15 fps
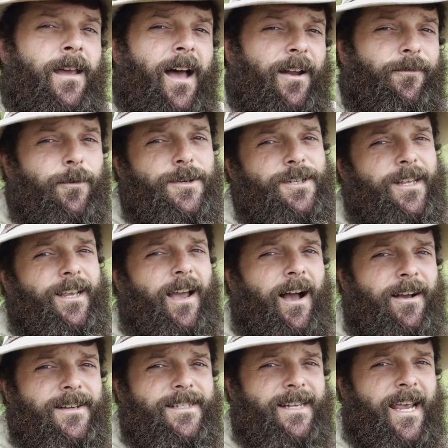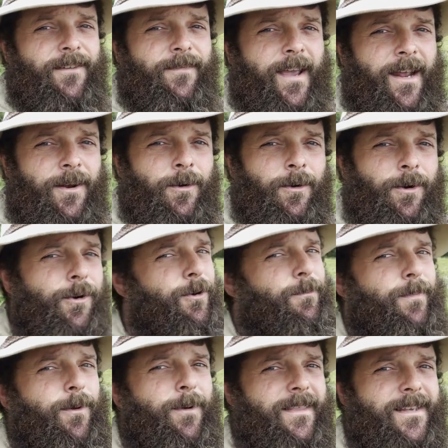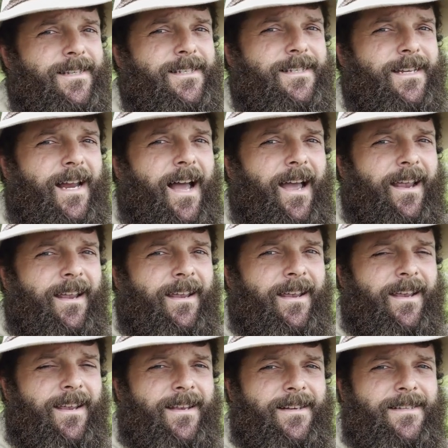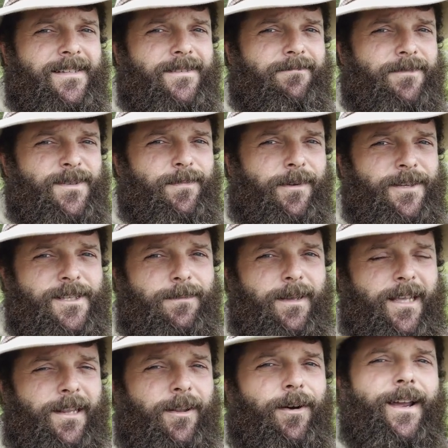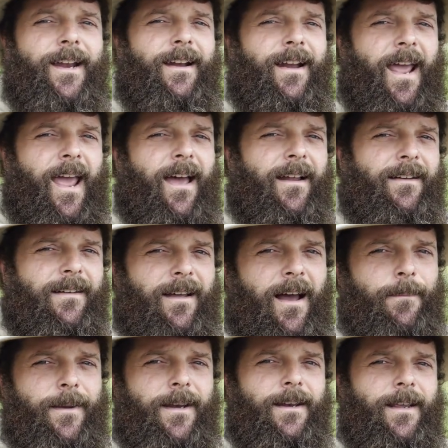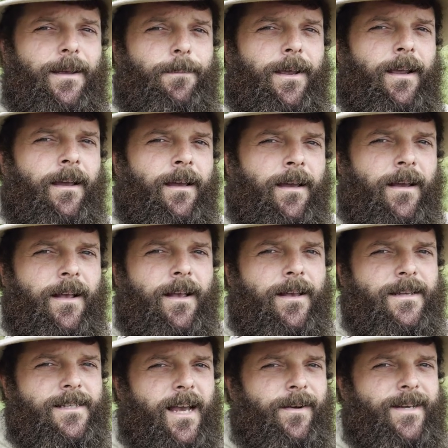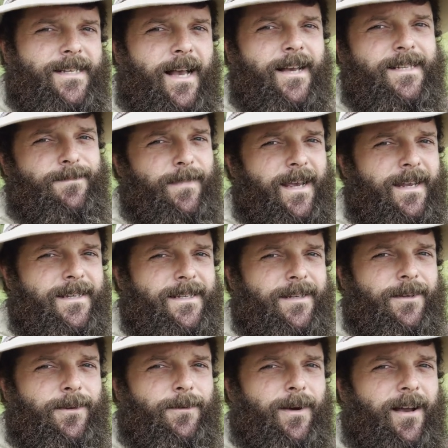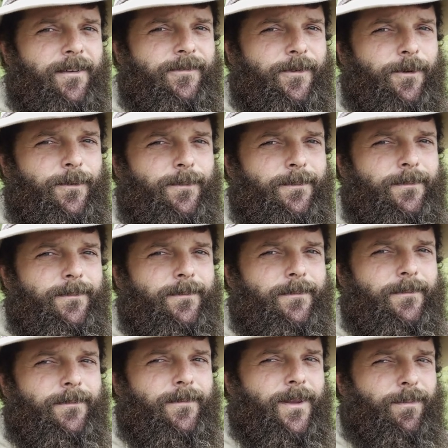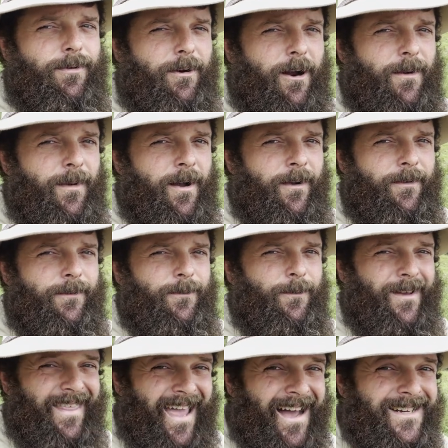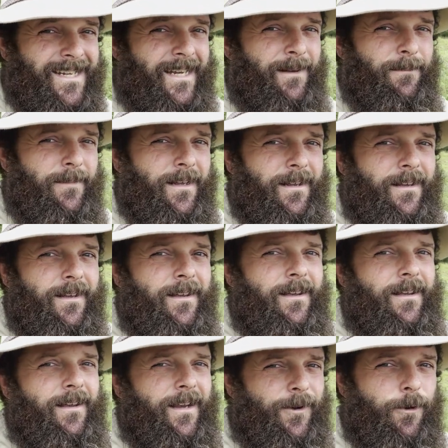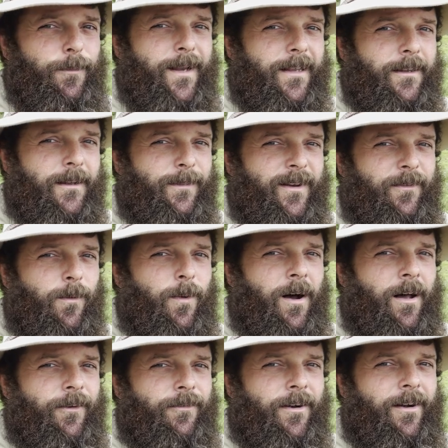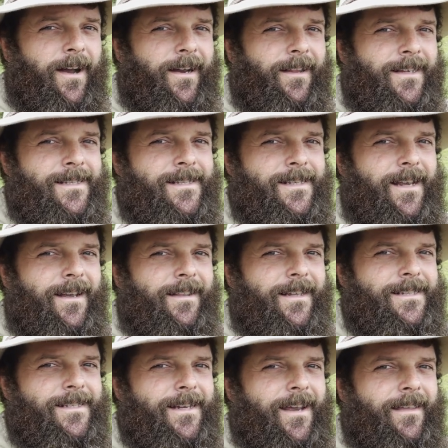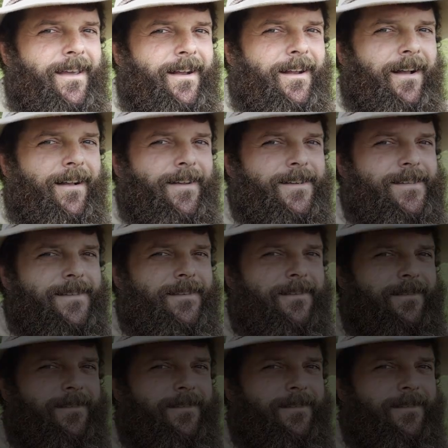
Unfortunately, your host Dan Vanderhoek couldn't be with us today. He is responsibly locking down up in Gympie. So he's asked me to uh, film the promo without him. It could be a little bit of a wild ride. Let's, uh, let's see how that goes.